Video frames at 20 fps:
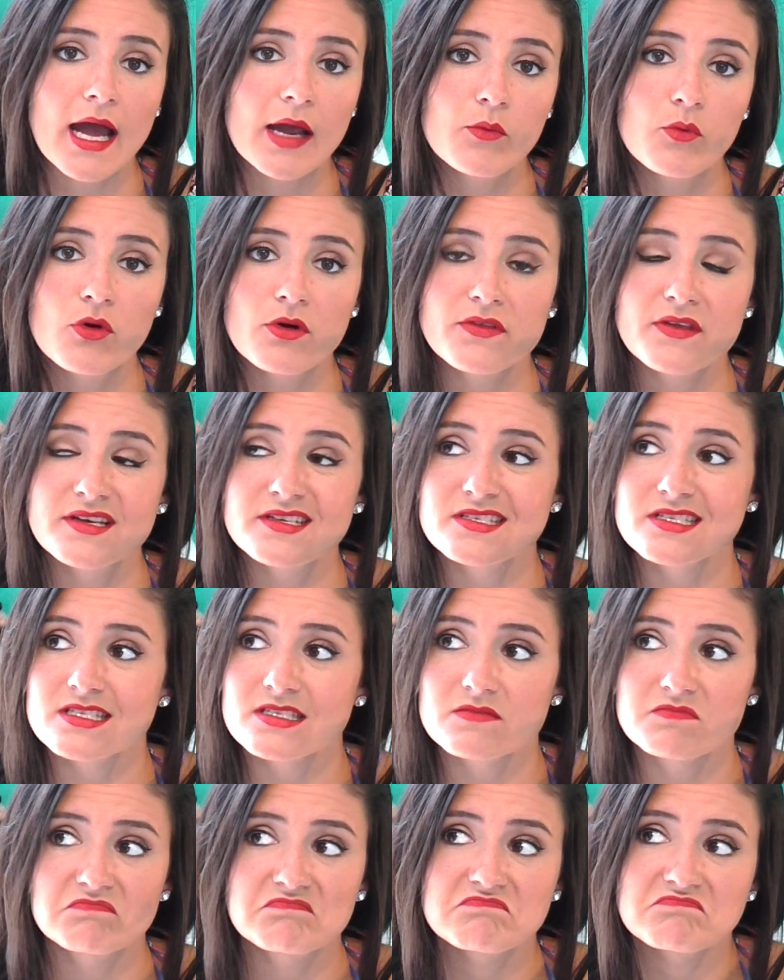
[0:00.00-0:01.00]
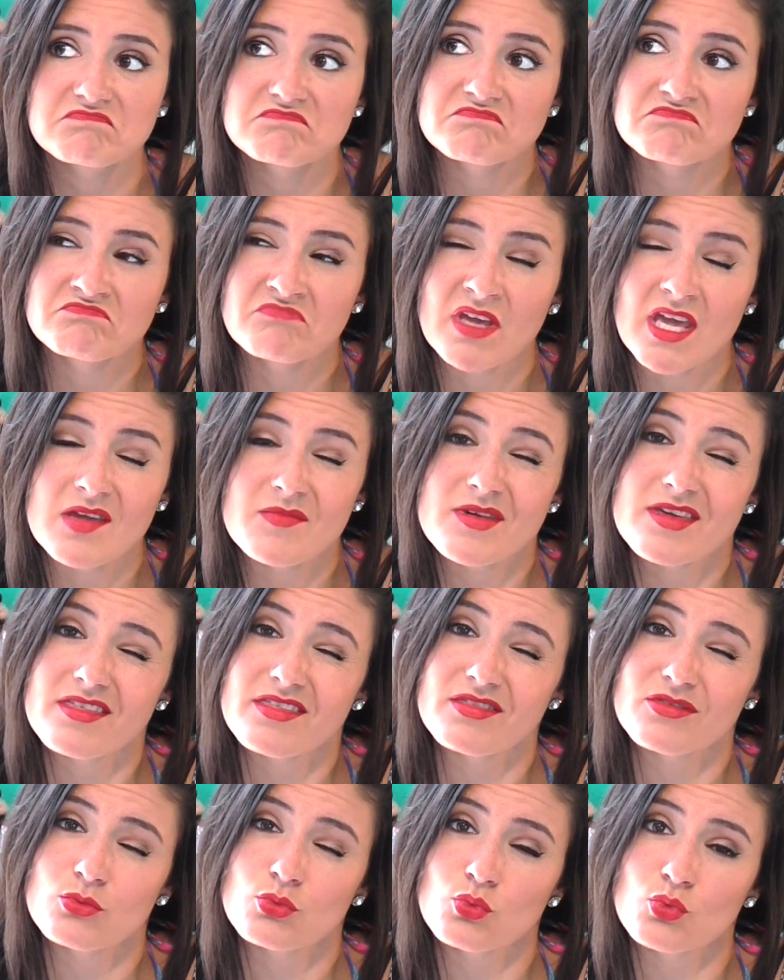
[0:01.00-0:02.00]
I wore this maybe
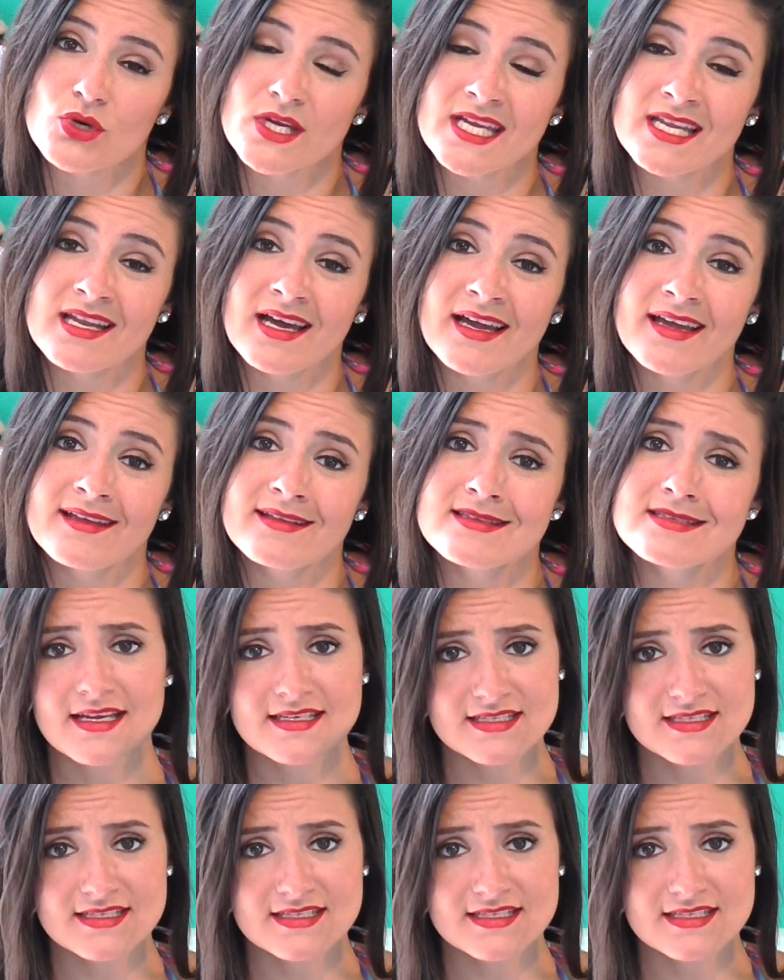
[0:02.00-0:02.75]
3 nights.